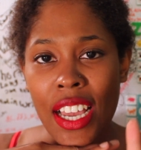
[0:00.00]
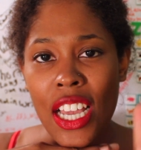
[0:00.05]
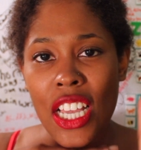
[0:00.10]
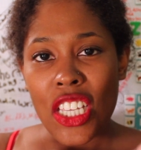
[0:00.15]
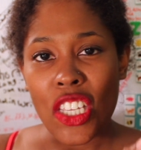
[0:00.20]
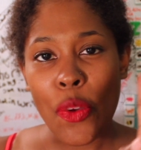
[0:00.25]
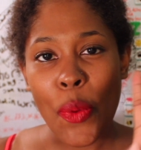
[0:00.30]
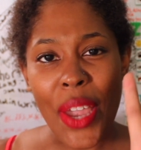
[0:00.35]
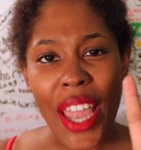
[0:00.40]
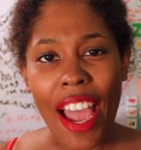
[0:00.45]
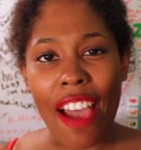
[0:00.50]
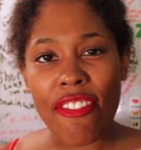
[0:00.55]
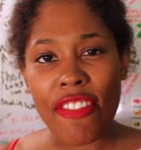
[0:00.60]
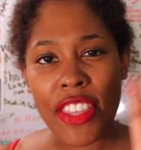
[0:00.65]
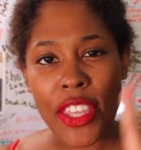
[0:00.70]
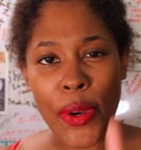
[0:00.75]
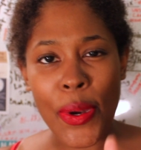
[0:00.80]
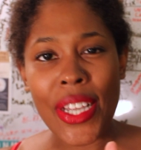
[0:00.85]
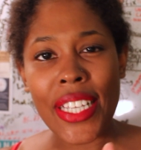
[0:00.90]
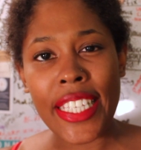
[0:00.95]
So we have
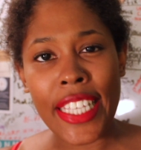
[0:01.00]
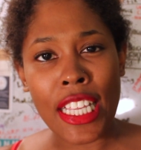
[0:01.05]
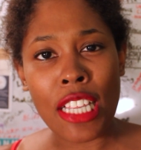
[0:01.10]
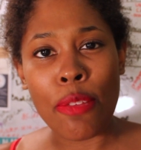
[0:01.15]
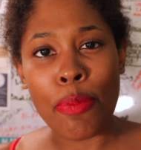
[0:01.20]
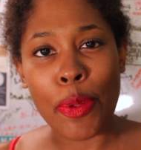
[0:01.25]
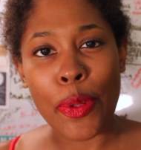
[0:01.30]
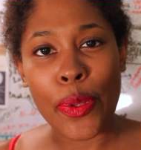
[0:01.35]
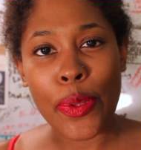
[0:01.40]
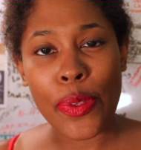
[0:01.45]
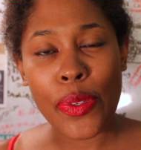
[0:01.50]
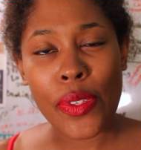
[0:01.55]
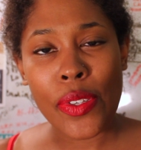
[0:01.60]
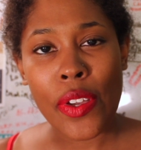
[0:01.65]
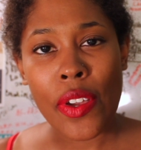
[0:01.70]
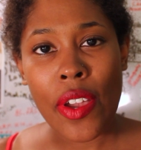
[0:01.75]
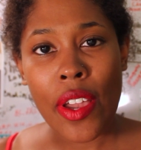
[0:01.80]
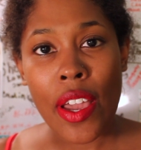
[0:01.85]
3 syllables,